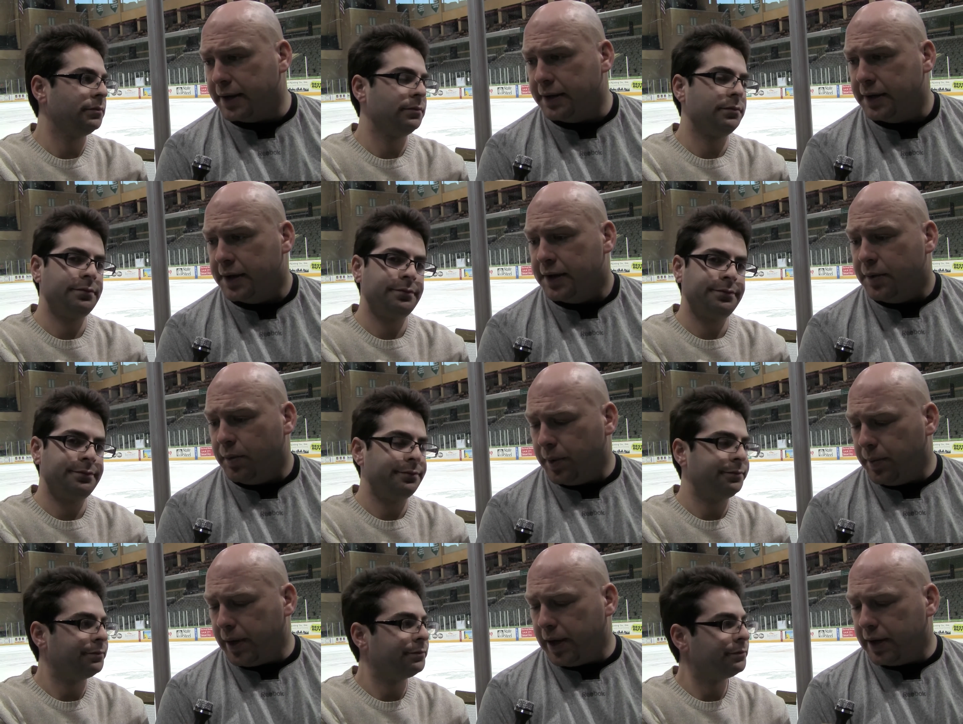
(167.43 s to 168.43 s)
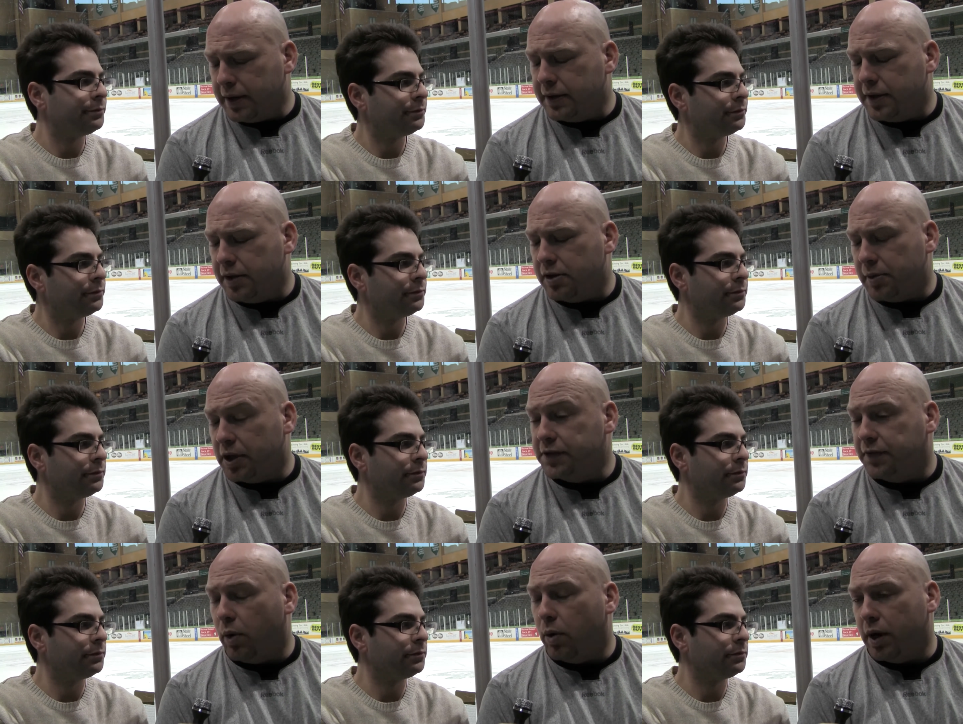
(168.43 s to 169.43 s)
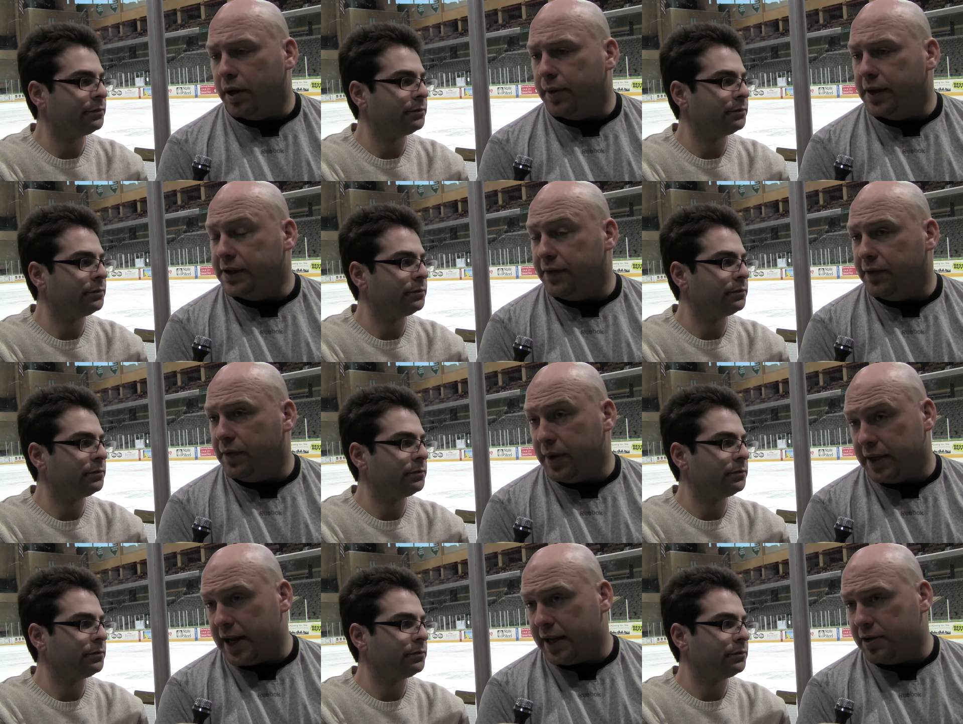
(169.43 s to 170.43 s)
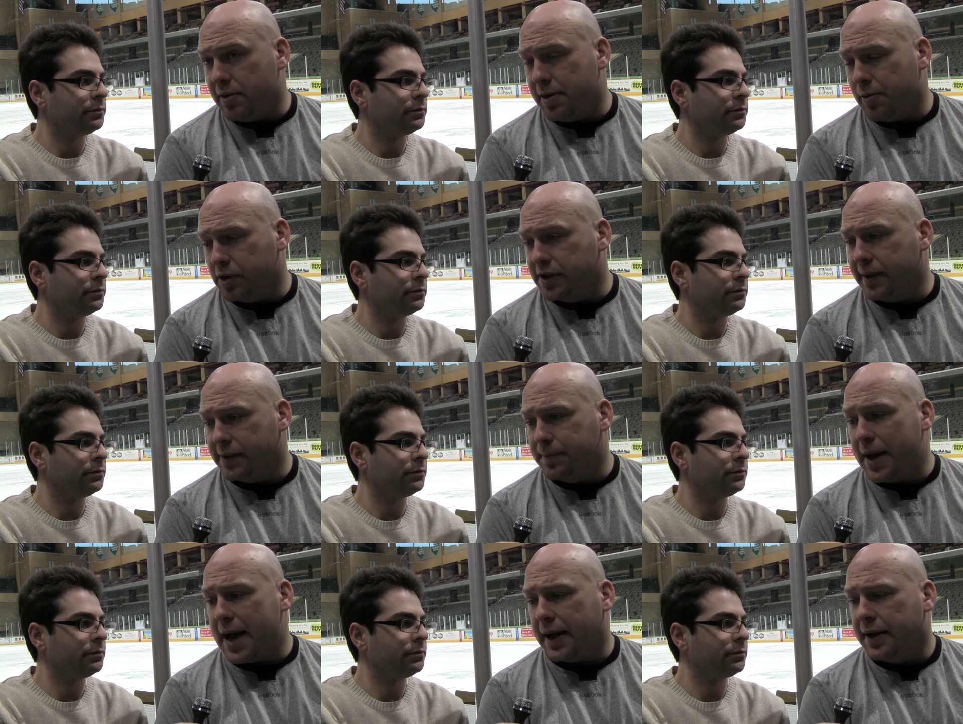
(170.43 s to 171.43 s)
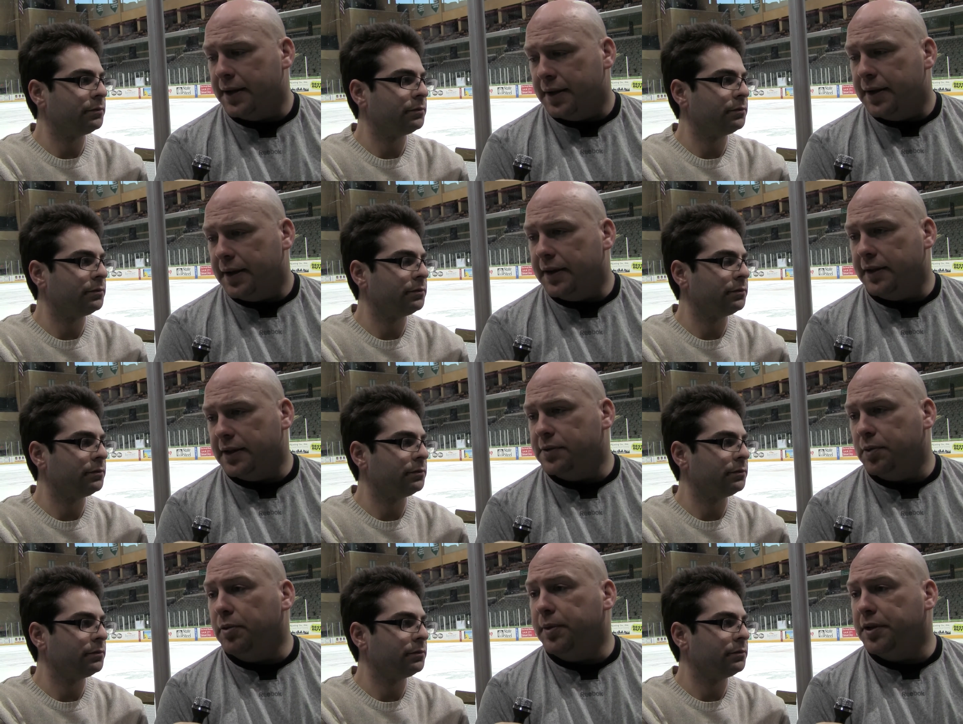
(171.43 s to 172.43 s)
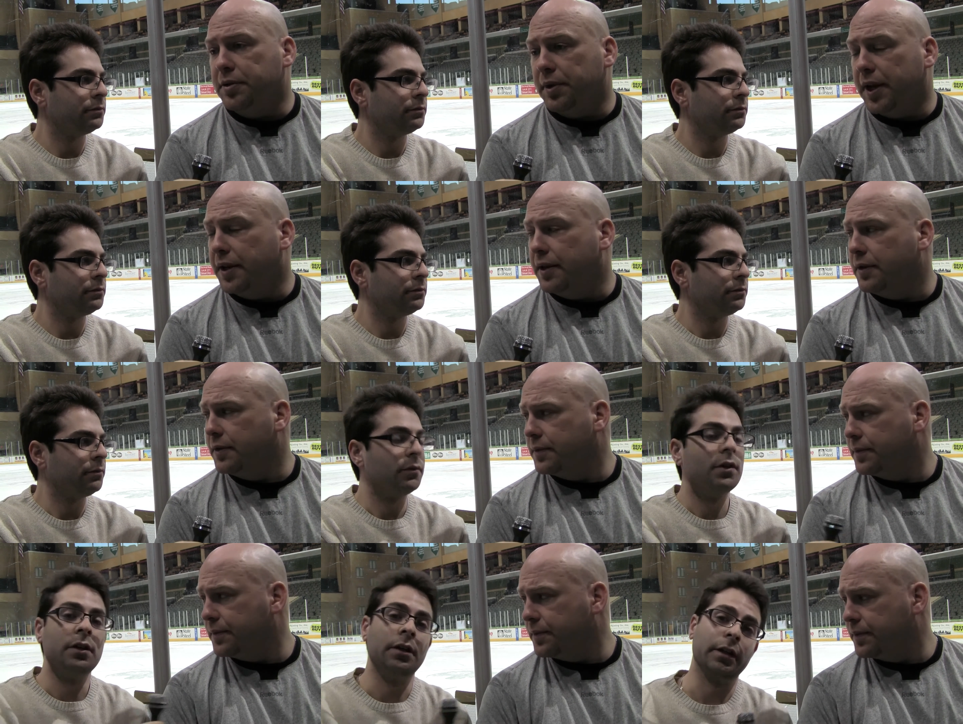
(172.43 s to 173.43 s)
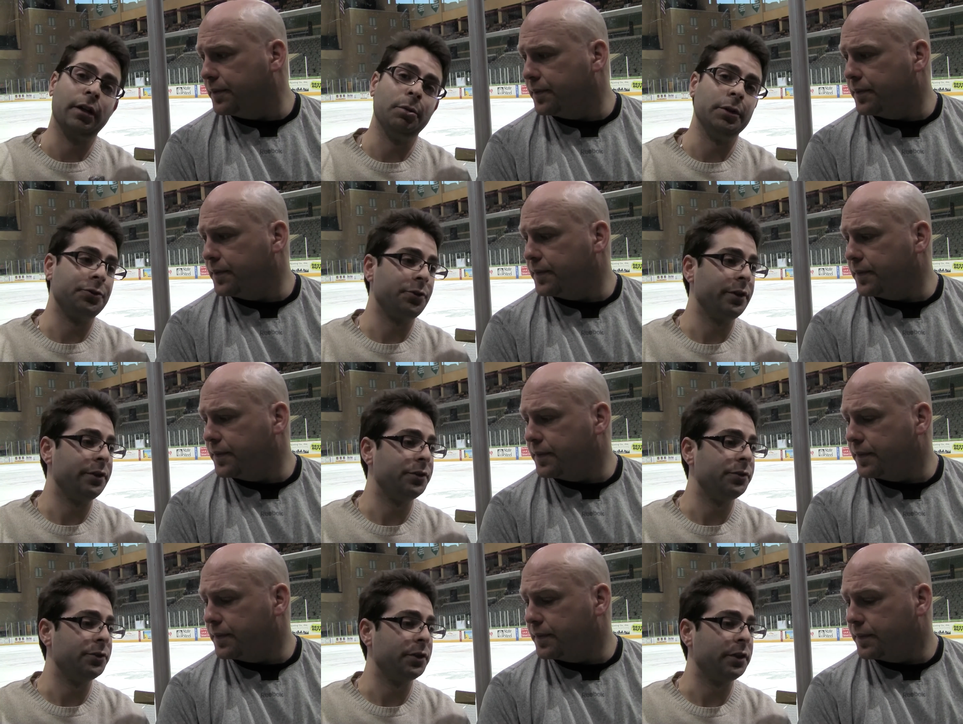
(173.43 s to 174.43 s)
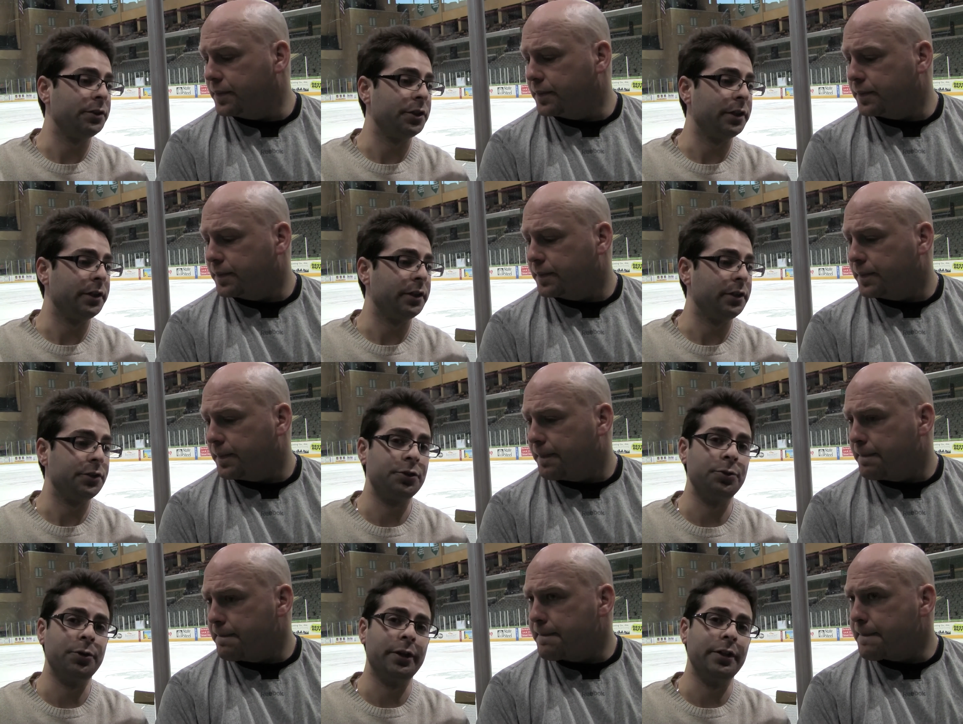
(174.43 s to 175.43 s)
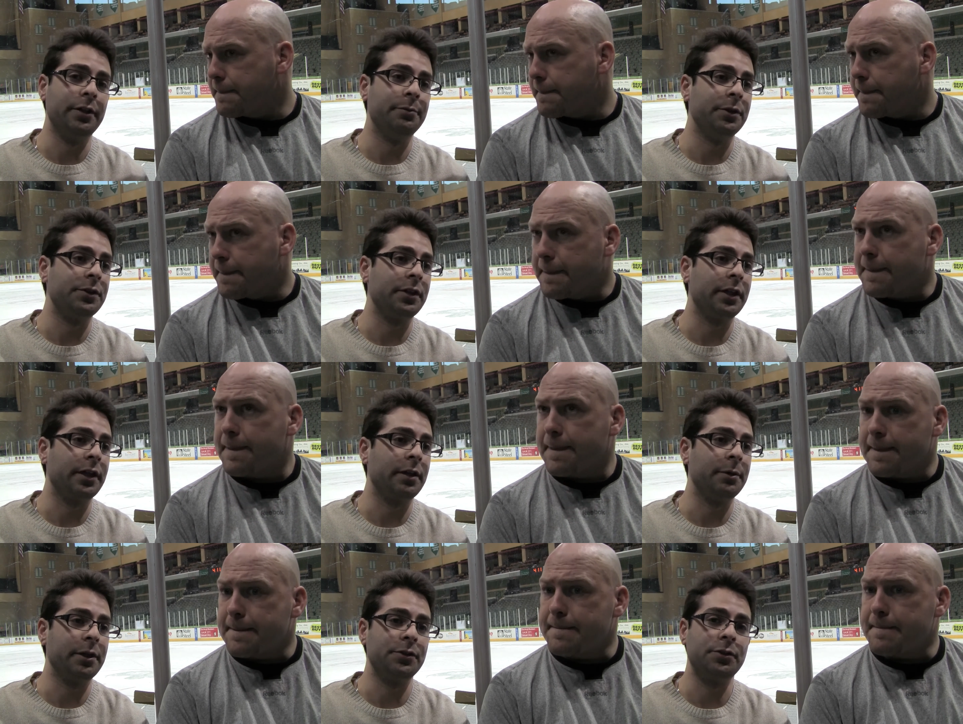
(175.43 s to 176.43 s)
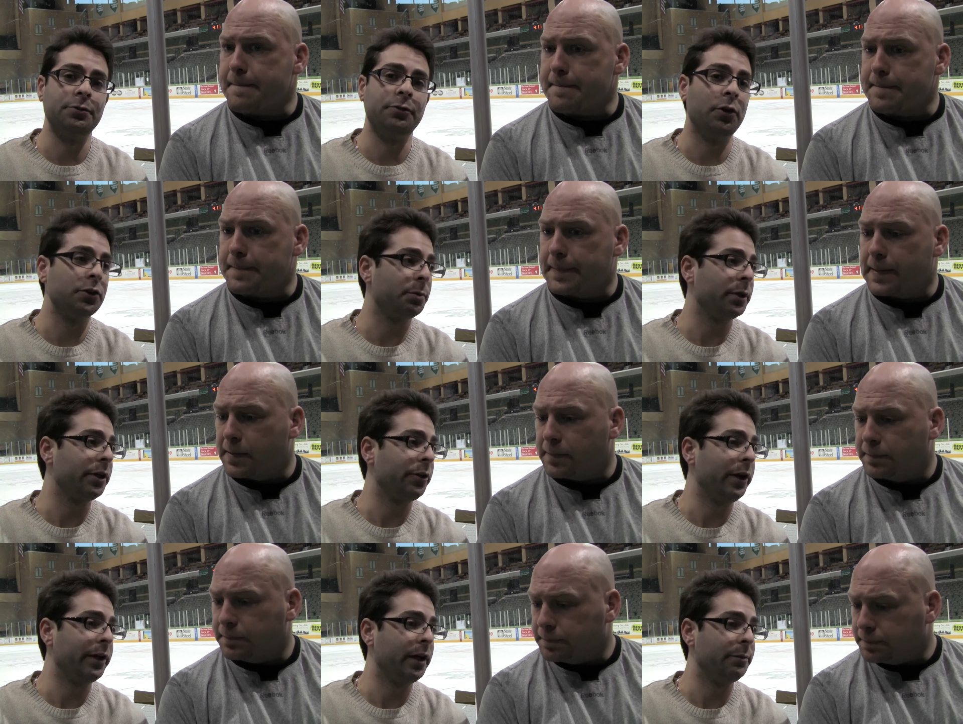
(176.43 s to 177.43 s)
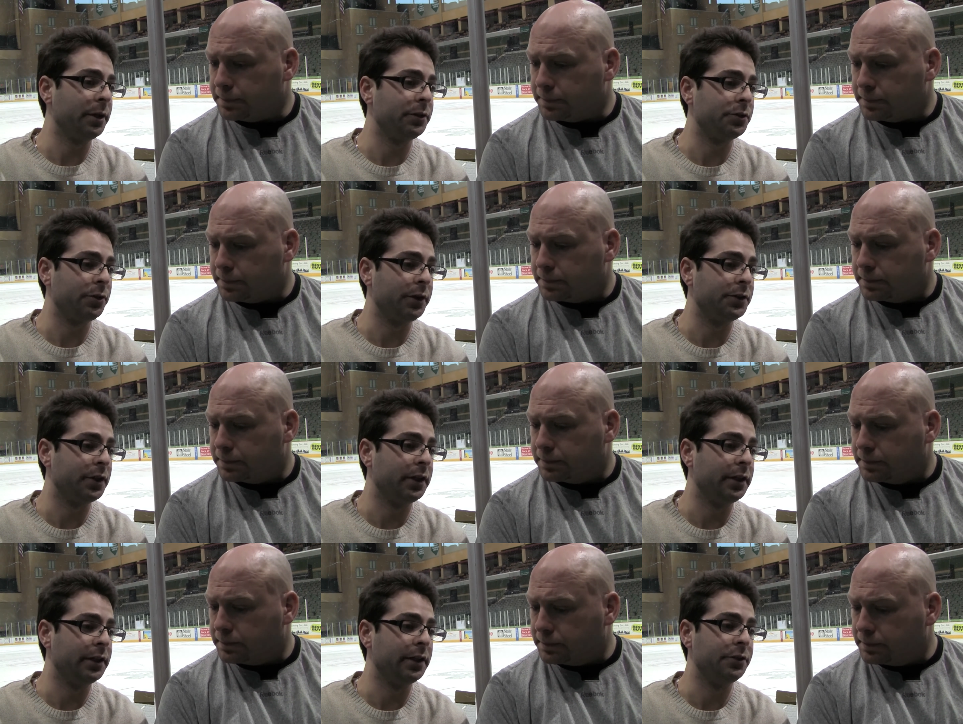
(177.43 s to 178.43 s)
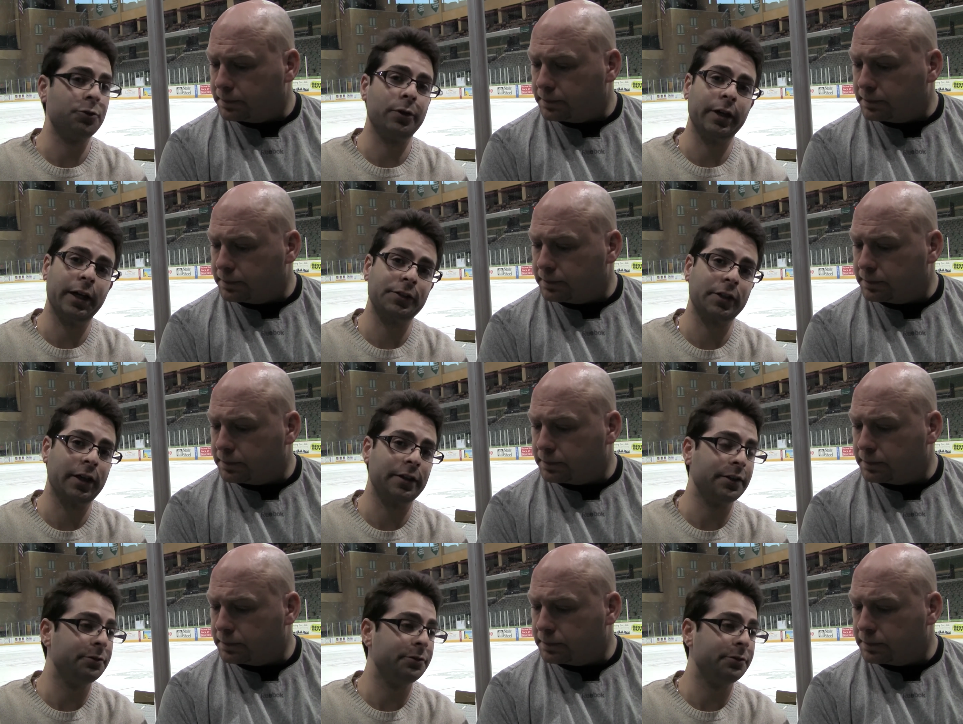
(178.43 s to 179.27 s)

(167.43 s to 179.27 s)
Speaker 1: and we, we got to continue to march forward. Otherwise, if we take too many more steps back, it, this will be too late
Speaker 2: and a couple injury issues. Uh, Jake uh, Suter ended up missing that game against Sioux Falls, played a great game against Tri City, and then Troy Hesketh, the